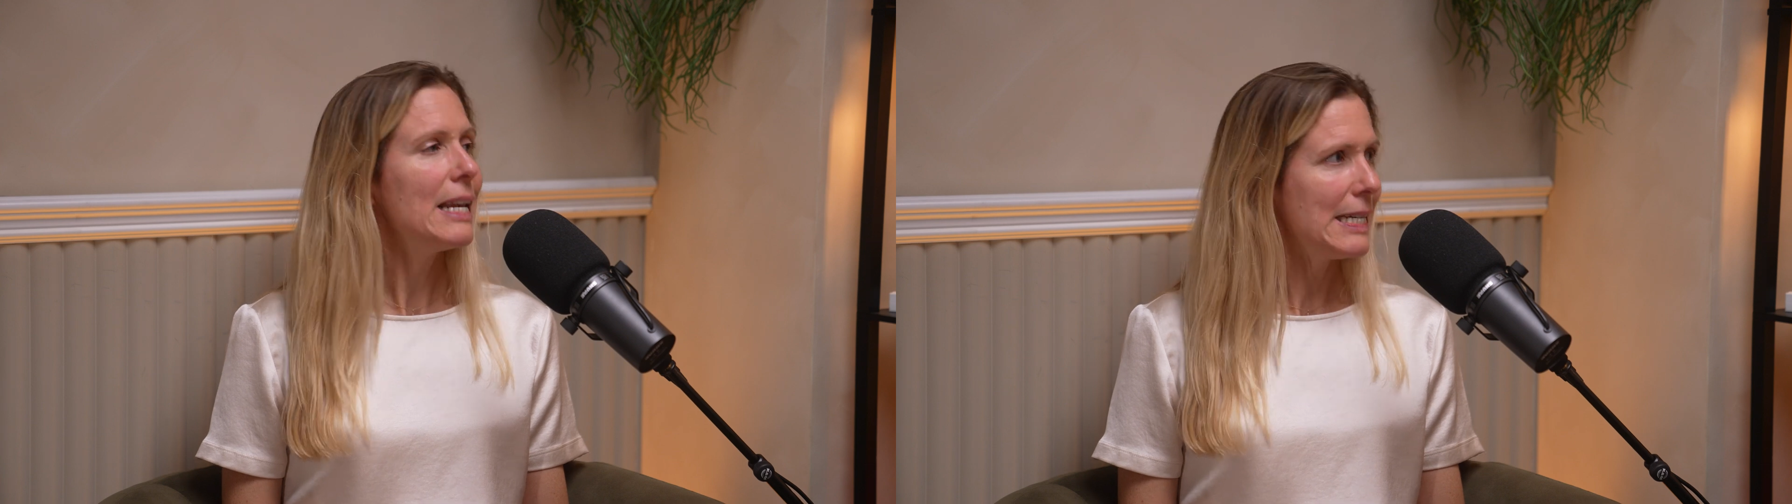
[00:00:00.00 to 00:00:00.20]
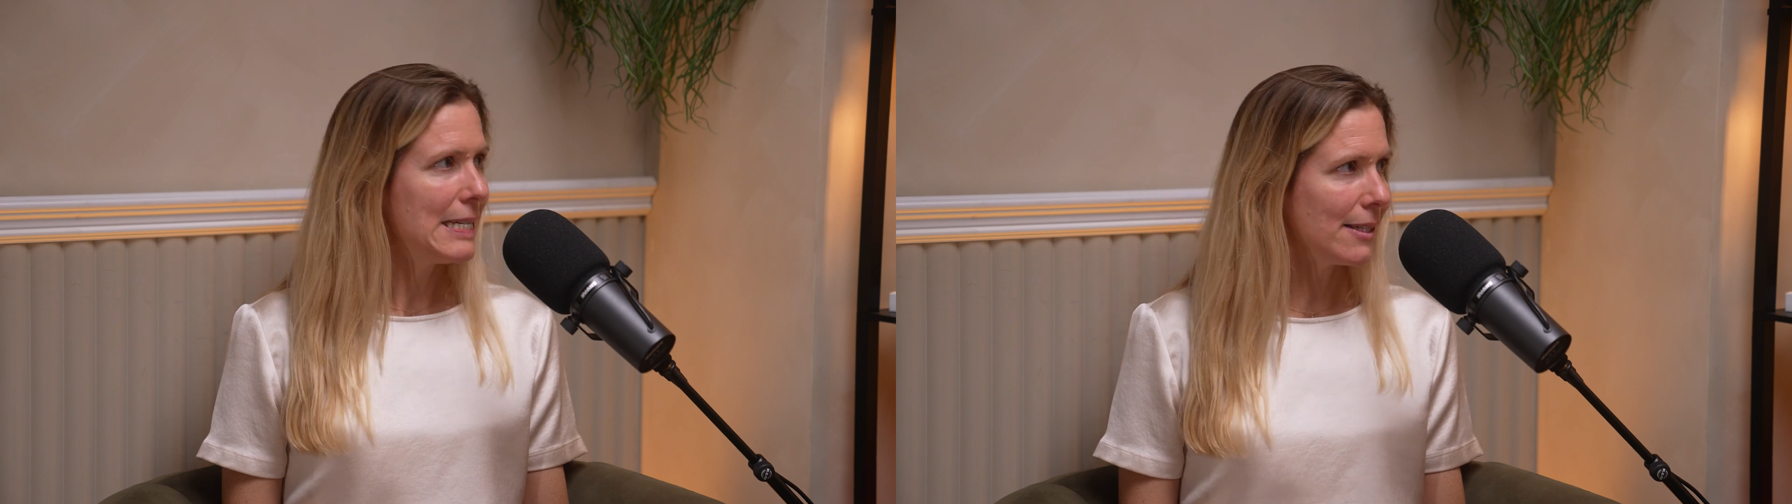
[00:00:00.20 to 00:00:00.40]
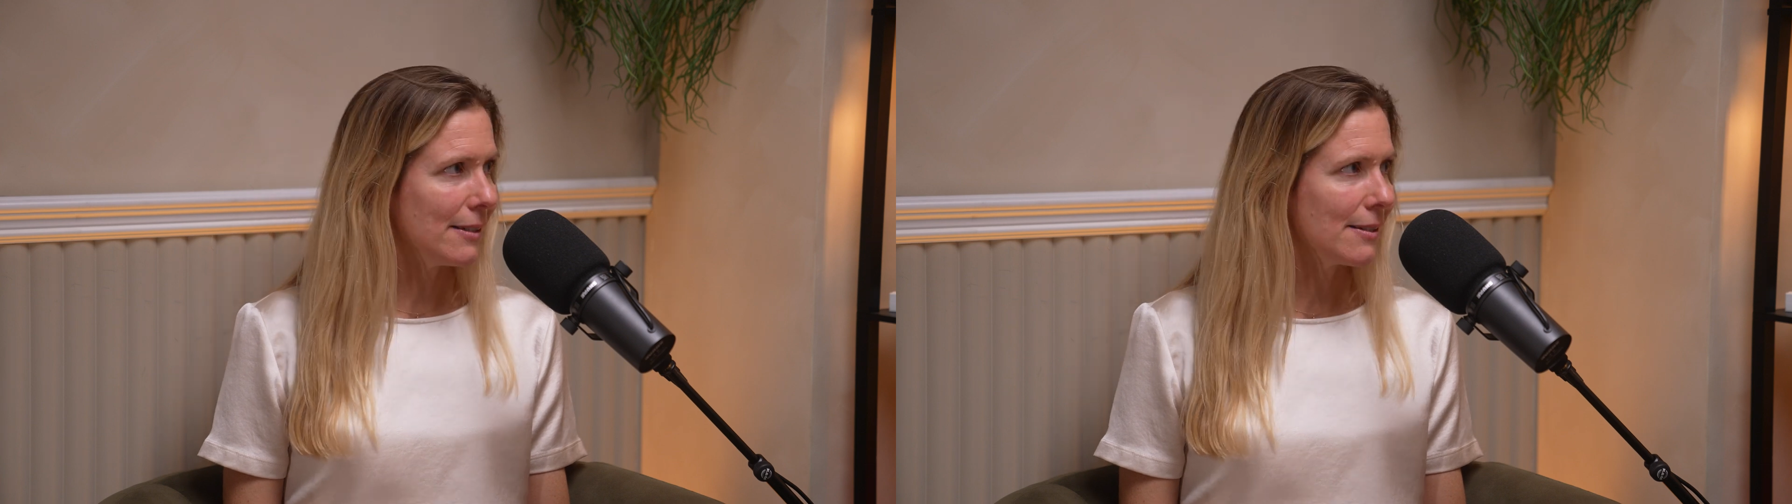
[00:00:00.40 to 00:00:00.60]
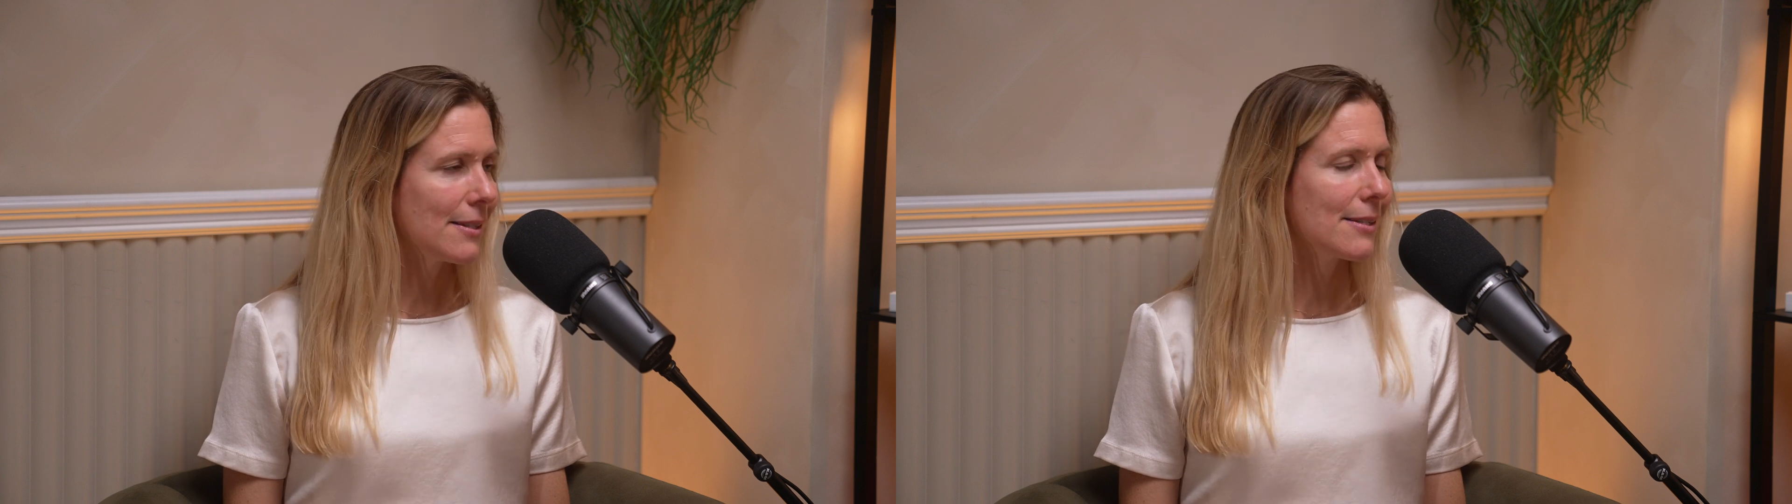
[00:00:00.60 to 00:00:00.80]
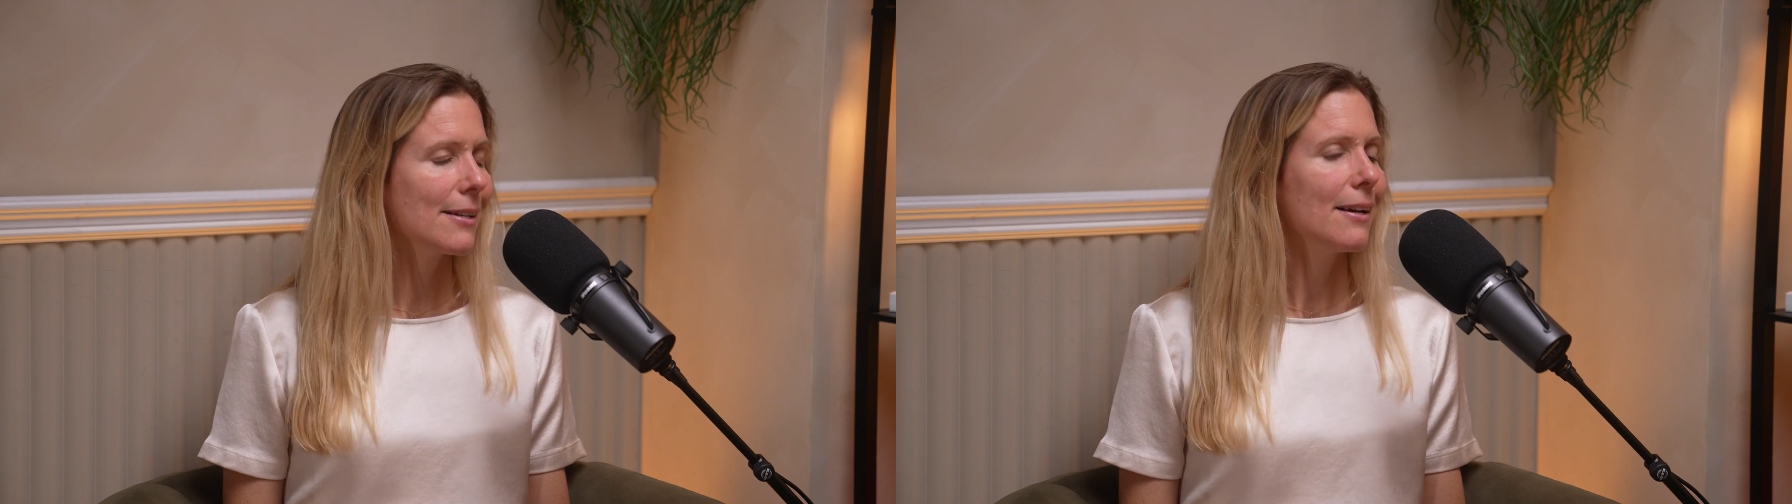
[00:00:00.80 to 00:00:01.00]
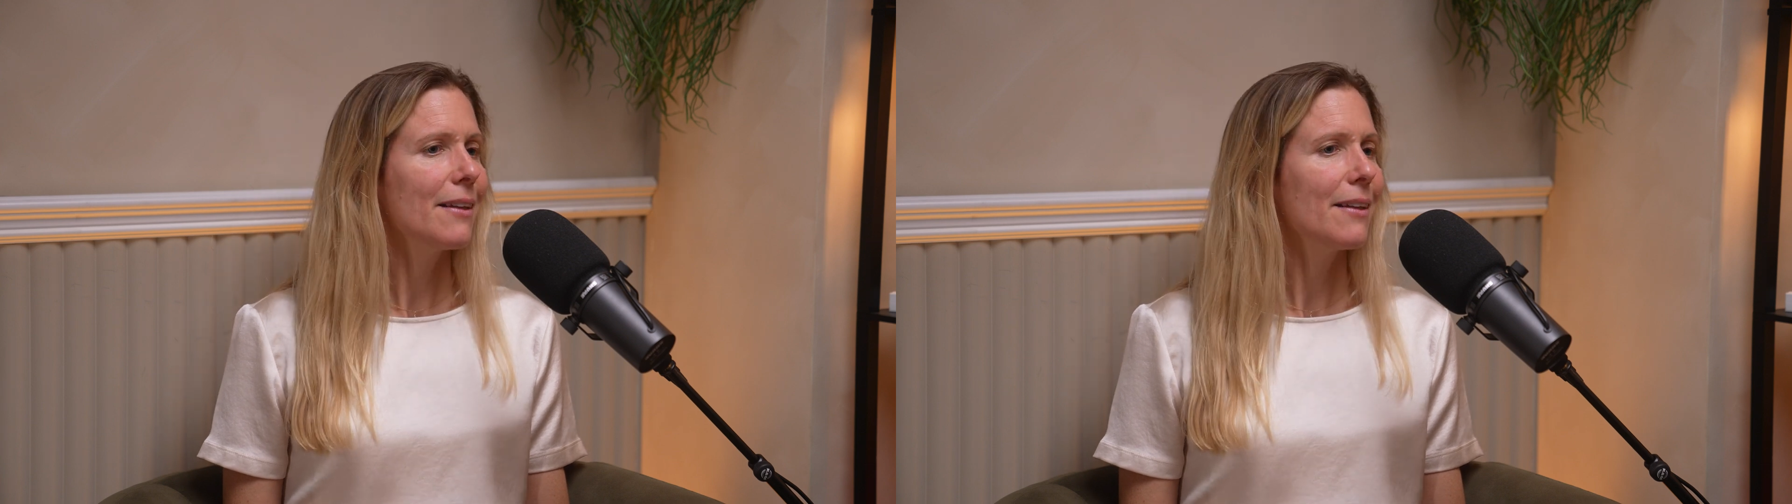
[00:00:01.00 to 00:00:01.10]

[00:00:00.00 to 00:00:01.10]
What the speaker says: leaders,